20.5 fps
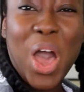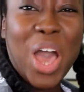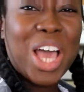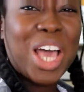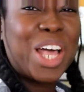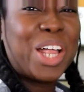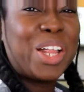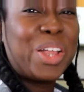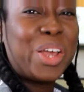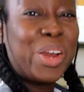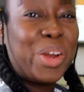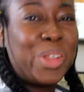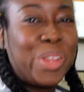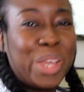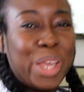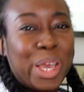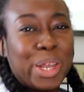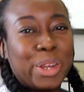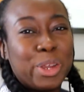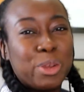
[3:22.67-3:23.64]

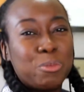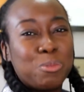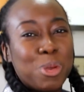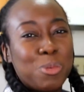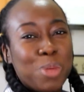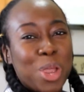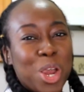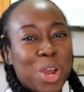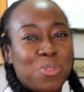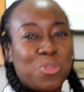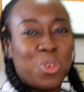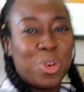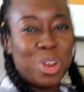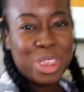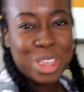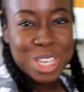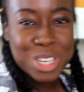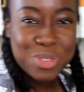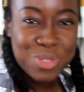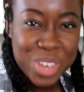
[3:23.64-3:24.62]
Clearly I didn't prepare for
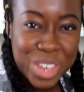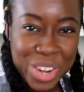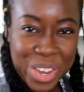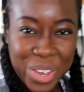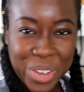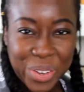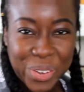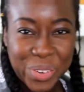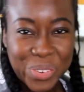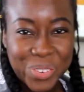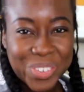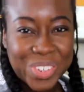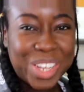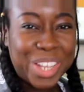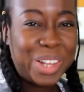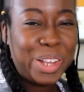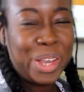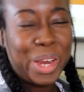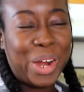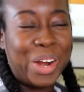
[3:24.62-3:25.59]
this video.
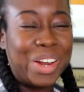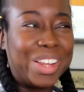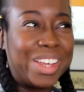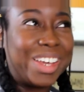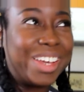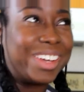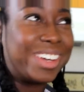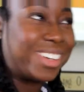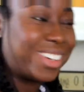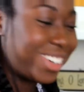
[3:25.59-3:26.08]
Clearly.